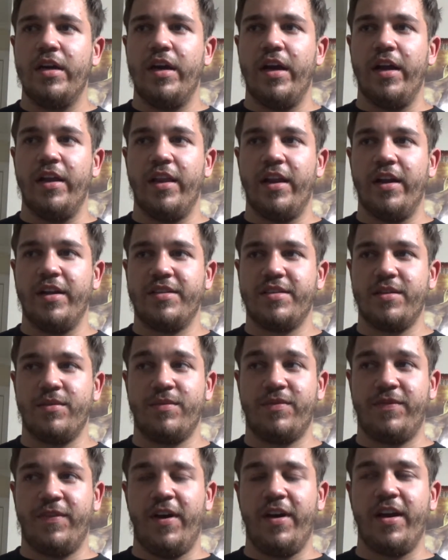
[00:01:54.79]
And then I
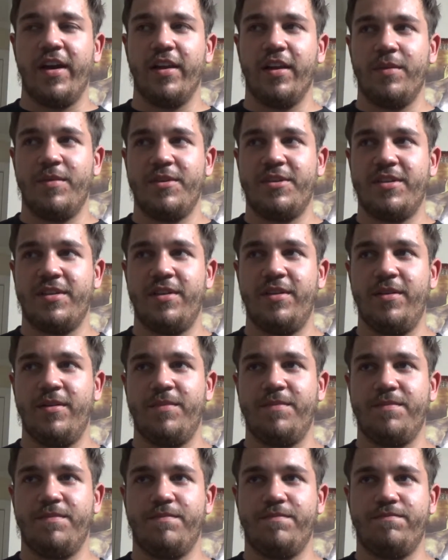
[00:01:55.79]
said, fuck it, let me
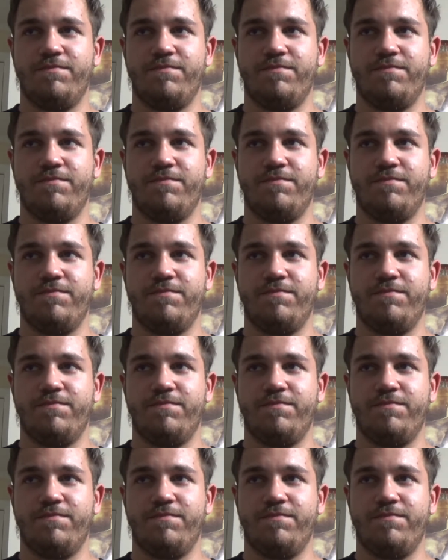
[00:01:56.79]
see